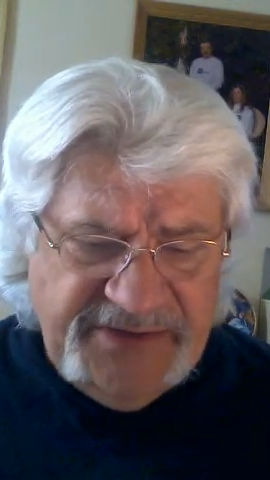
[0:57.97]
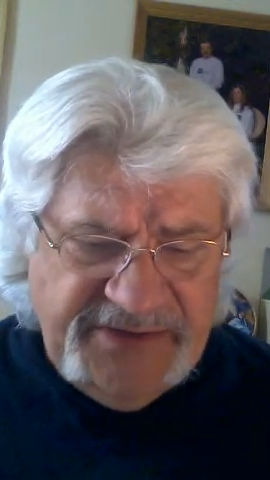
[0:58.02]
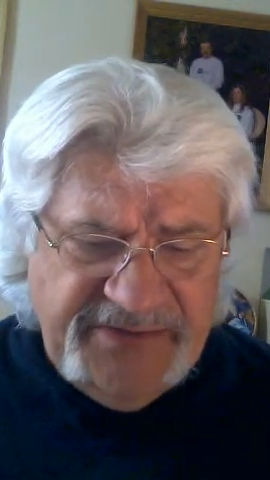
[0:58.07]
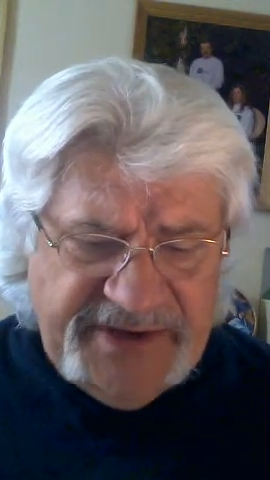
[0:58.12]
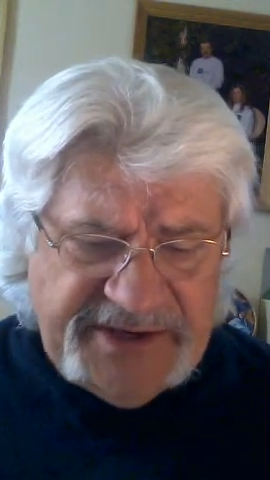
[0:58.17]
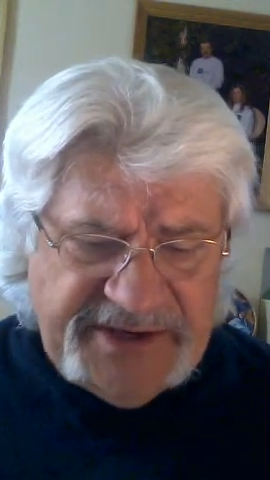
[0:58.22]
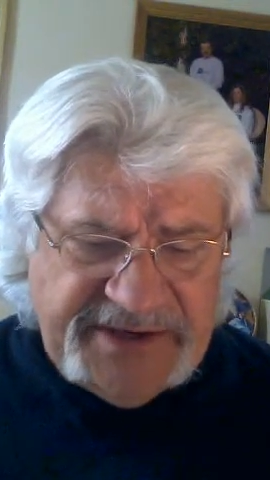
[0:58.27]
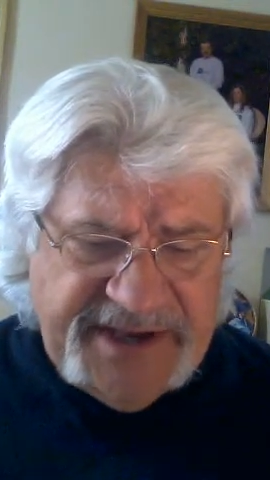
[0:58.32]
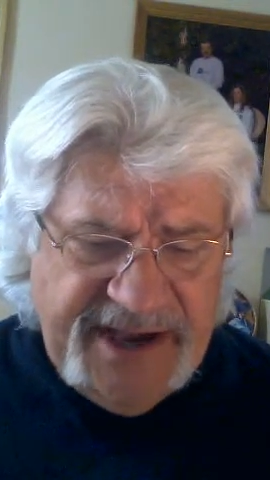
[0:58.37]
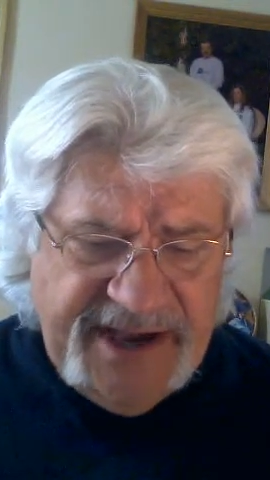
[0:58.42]
when
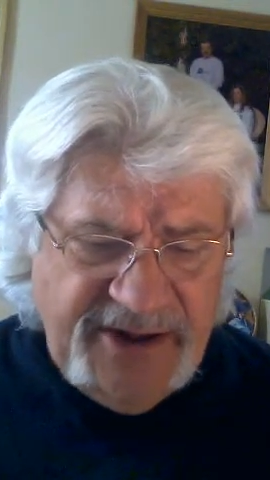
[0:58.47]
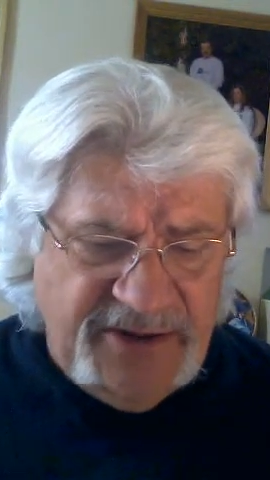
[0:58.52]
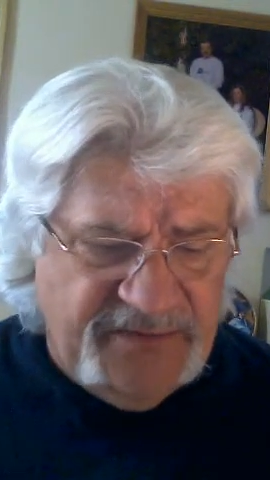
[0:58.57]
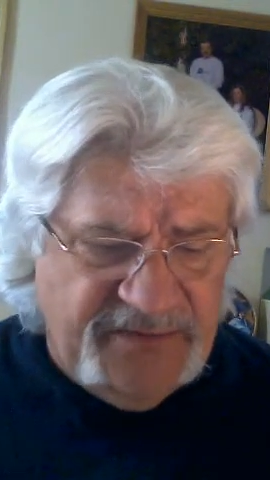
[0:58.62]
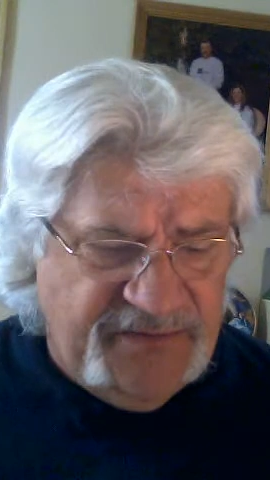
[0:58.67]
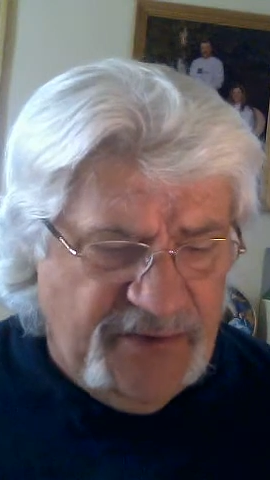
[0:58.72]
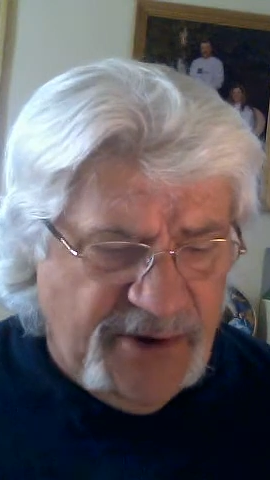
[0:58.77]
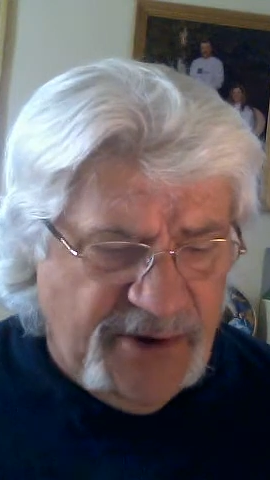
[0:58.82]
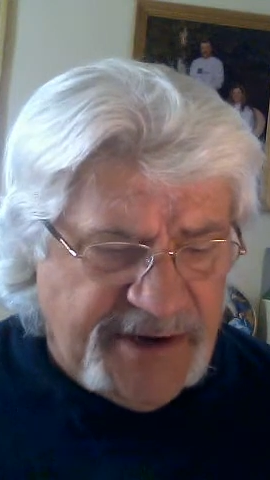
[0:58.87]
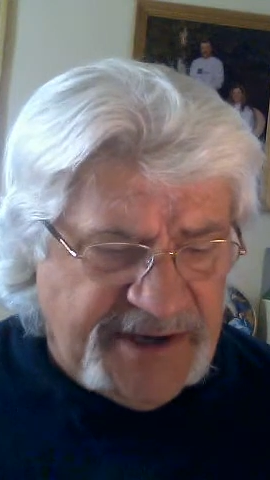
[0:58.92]
she was living
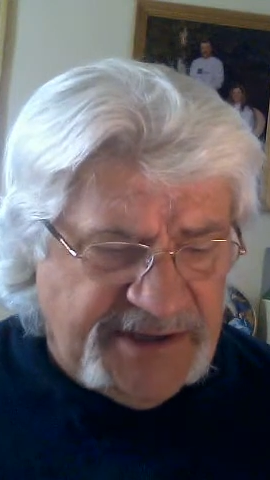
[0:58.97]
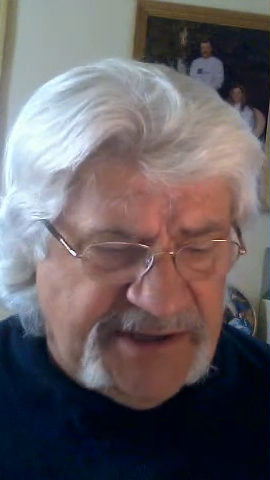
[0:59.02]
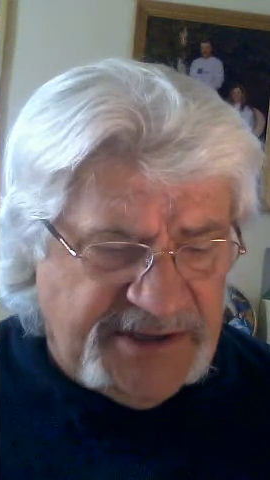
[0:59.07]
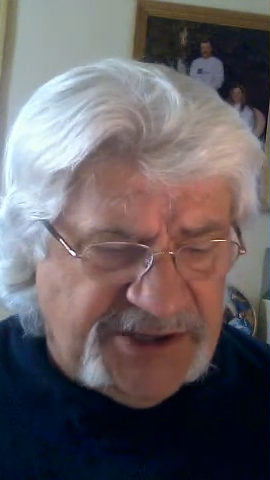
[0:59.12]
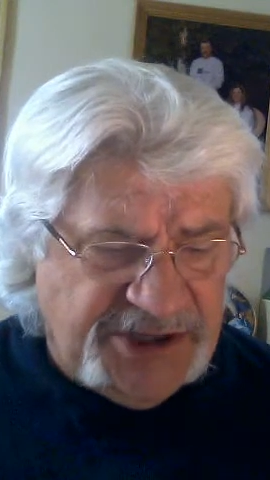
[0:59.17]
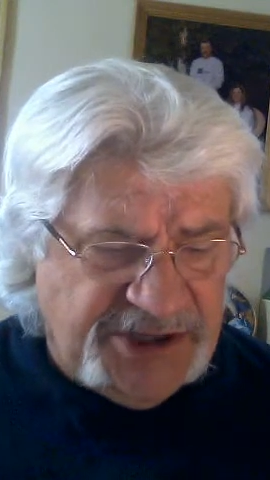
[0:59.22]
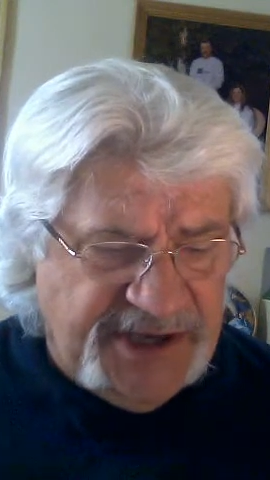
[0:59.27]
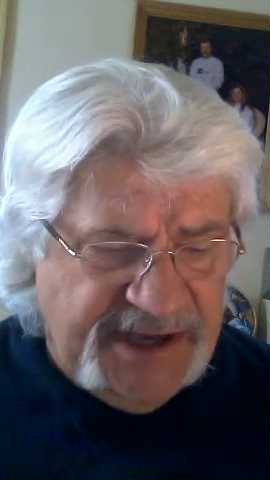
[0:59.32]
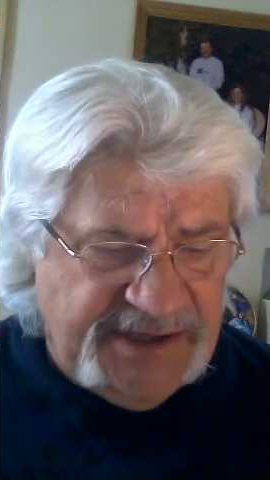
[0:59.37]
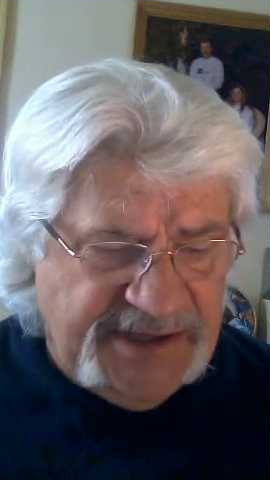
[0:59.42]
in
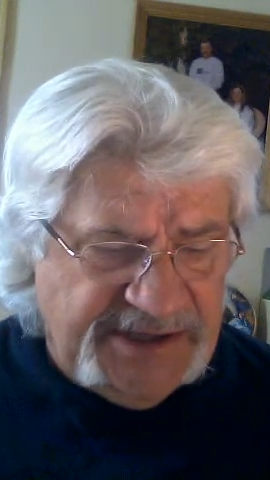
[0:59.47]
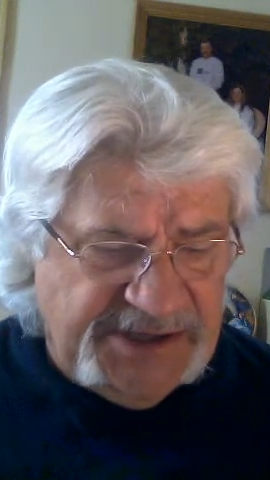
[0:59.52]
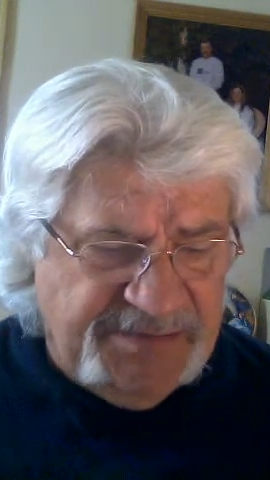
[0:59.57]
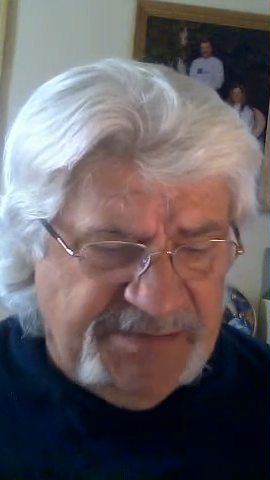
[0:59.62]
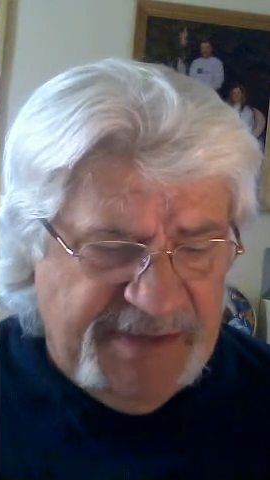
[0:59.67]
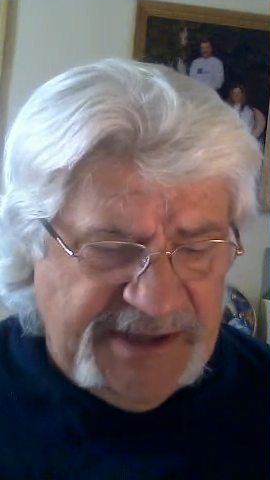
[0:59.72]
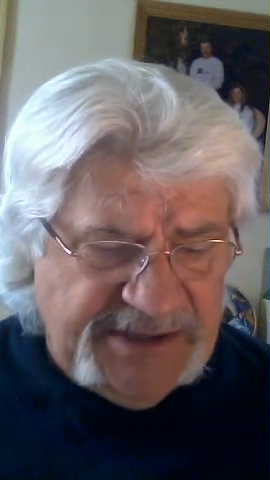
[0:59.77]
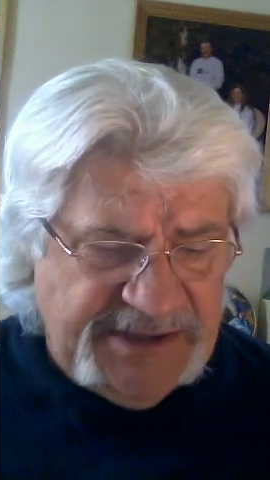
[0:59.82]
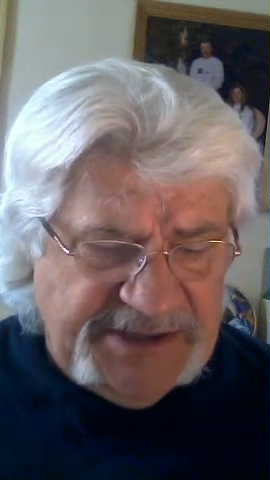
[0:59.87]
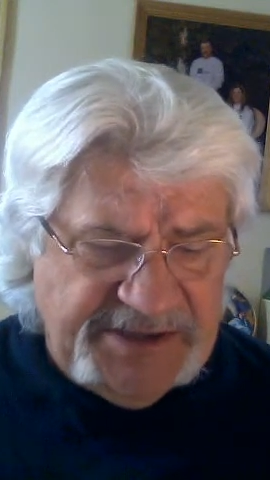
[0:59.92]
California that
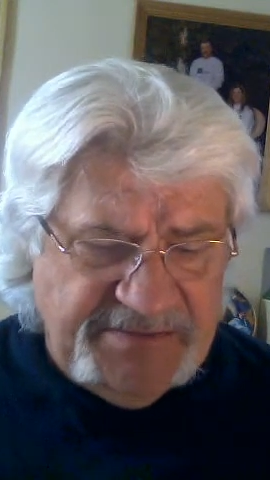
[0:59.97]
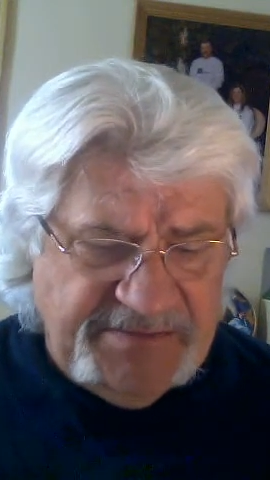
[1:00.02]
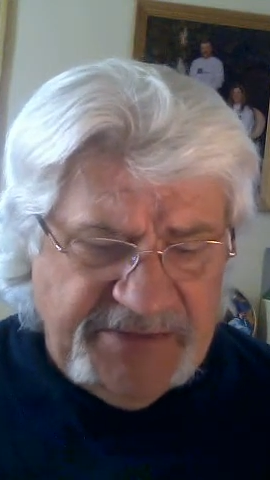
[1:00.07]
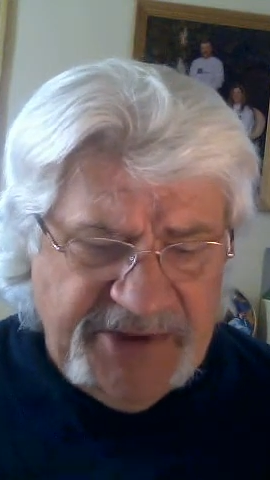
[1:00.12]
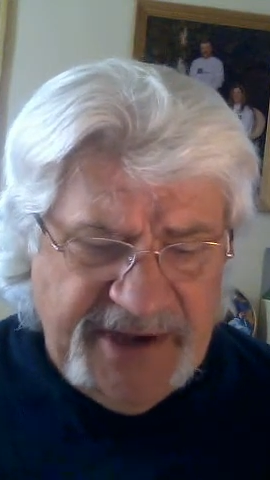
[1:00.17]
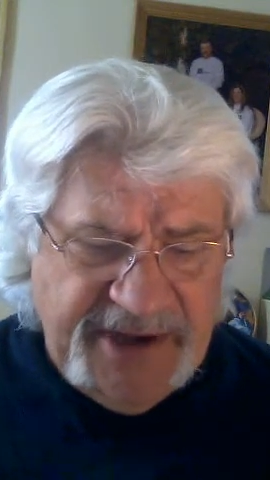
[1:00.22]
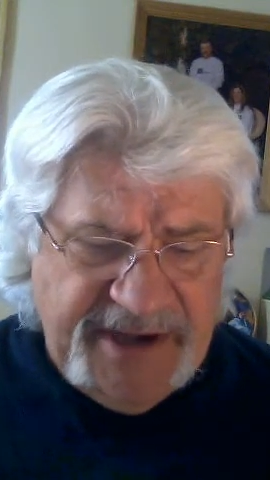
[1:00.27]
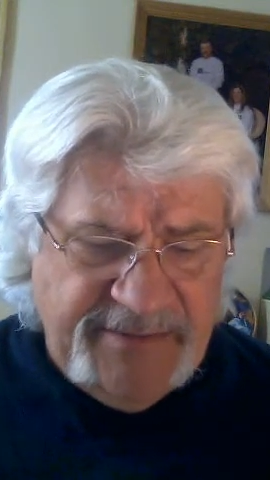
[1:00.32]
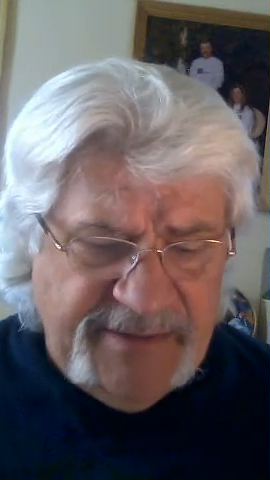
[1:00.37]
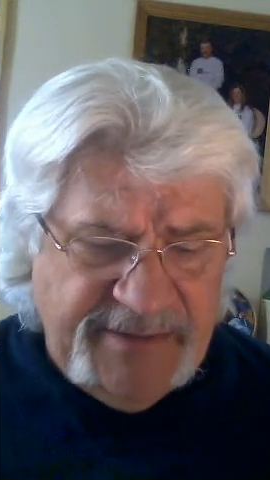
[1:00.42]
she had to
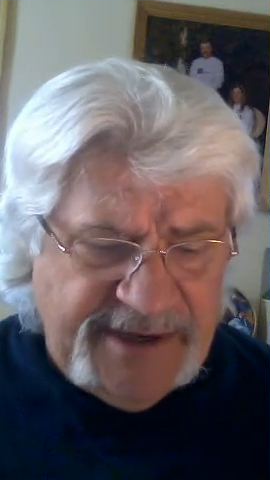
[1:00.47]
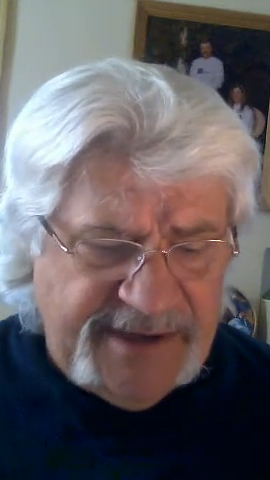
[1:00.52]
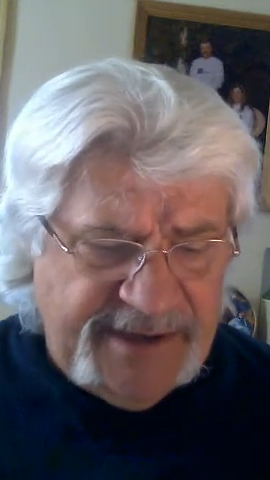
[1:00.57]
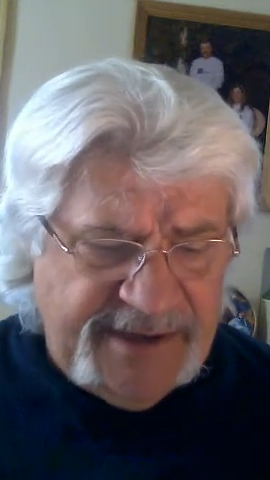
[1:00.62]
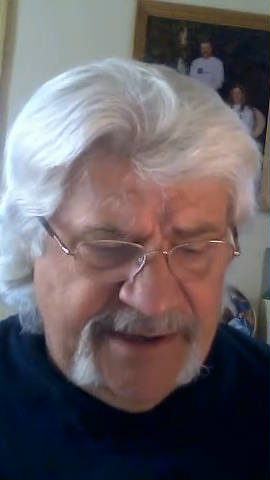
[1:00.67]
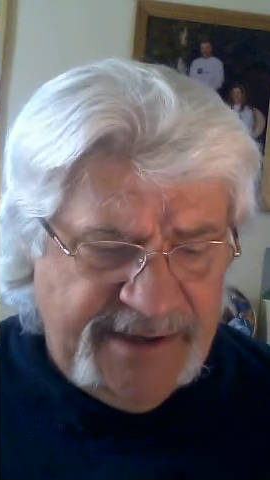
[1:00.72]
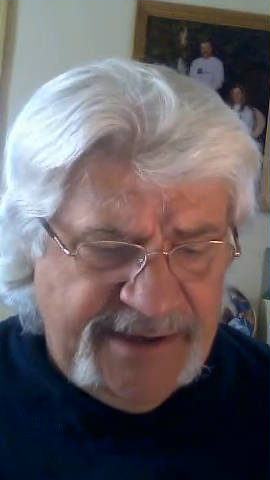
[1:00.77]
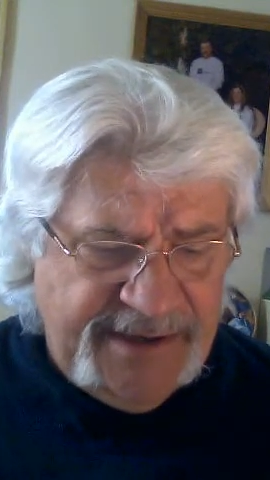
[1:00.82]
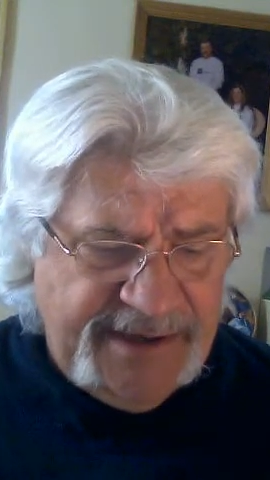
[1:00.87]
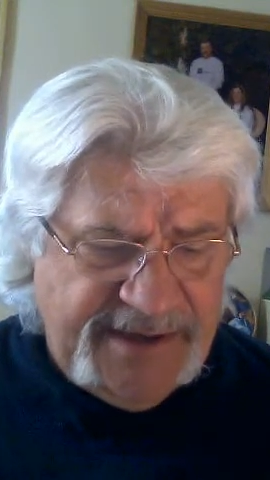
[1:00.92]
spend some
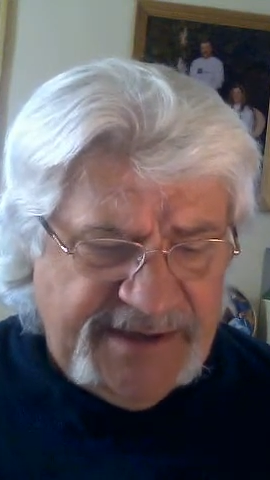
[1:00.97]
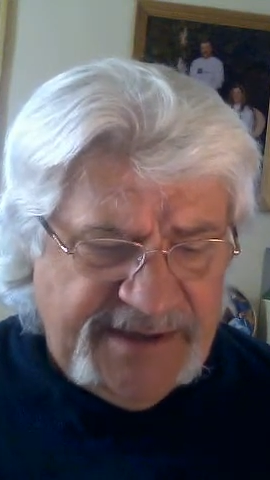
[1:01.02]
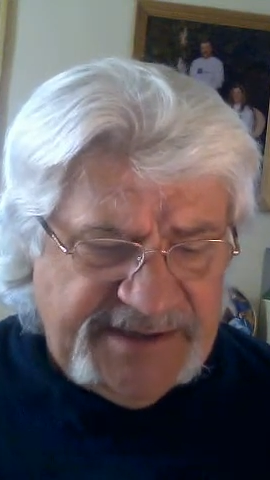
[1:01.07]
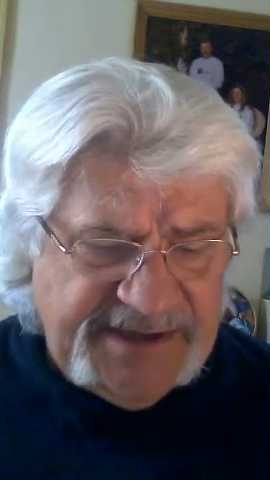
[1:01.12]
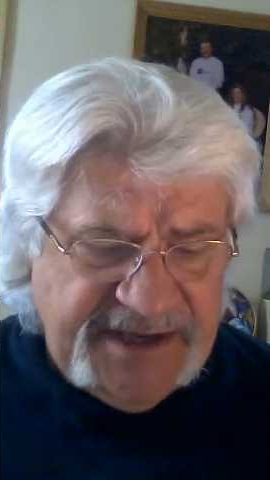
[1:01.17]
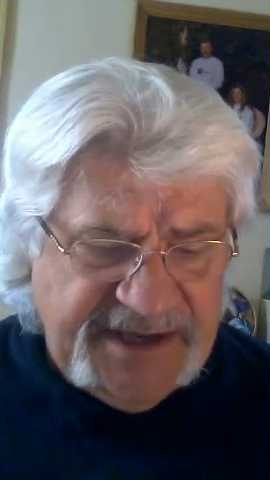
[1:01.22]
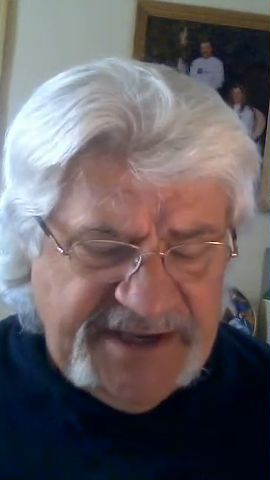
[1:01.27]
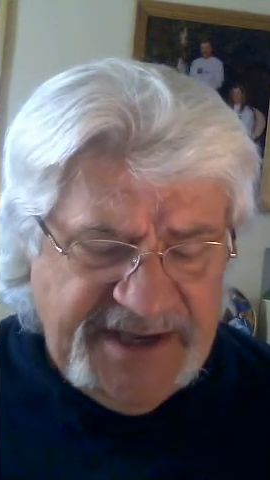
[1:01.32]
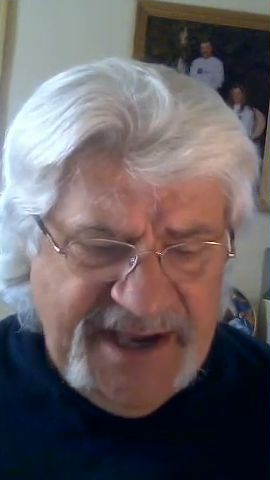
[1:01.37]
time in a